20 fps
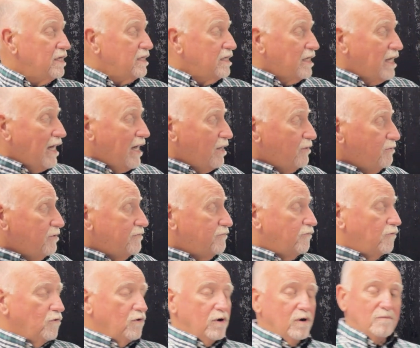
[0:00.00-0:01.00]
How do we
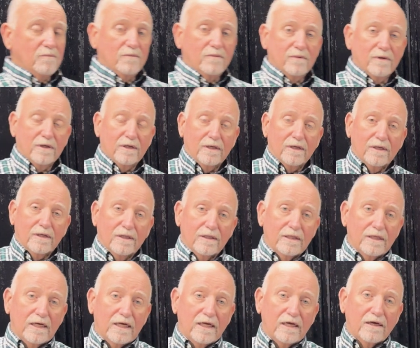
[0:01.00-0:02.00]
form
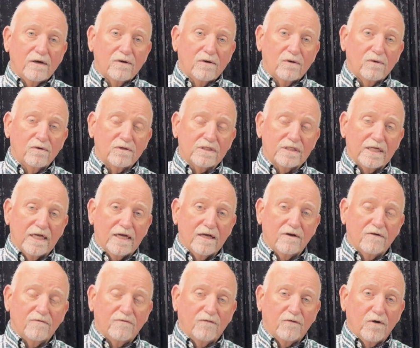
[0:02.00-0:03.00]
the
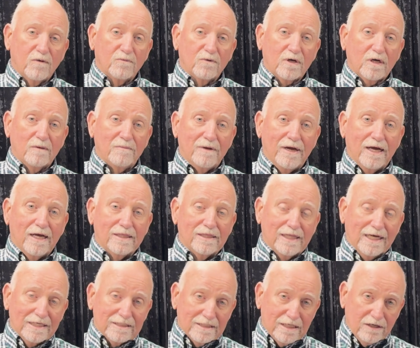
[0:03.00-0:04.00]
usted formal command?
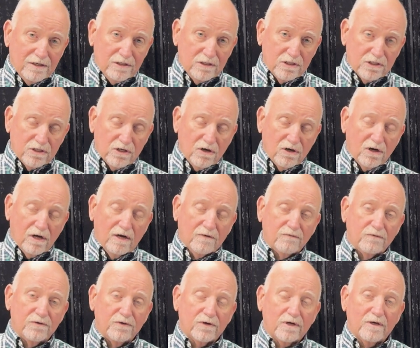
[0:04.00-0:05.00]
That's how you start off
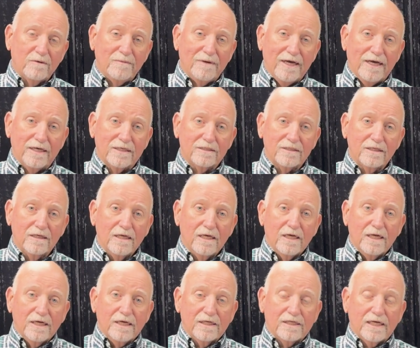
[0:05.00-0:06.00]
with your commands.
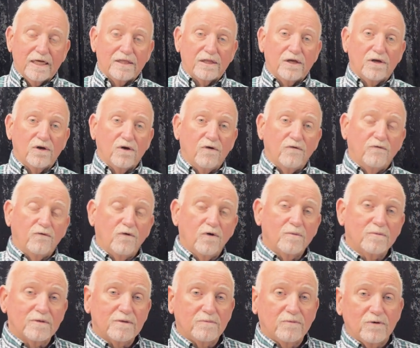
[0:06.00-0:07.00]
You take the yo
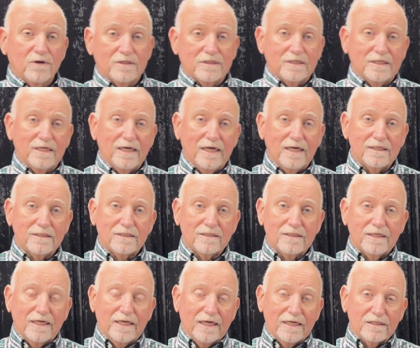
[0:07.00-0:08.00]
form of the present tense.
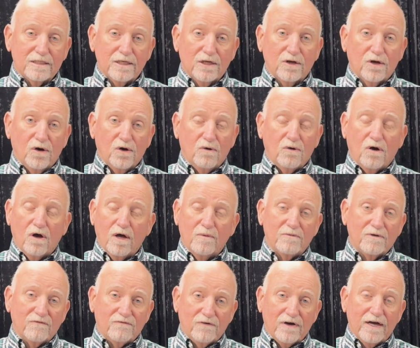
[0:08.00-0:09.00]
It ends in O. All
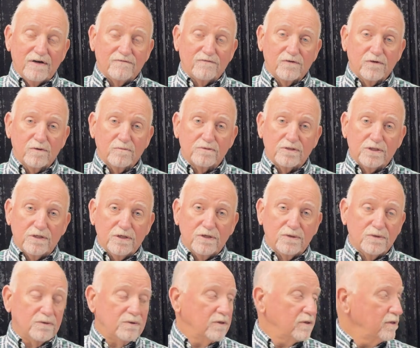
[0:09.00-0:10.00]
but 5 verbs
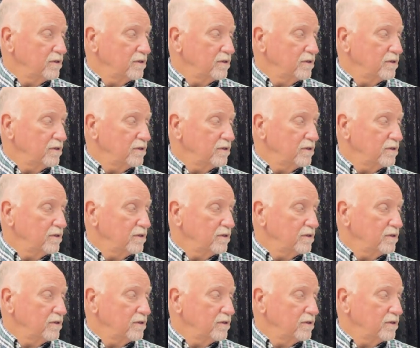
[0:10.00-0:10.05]
do.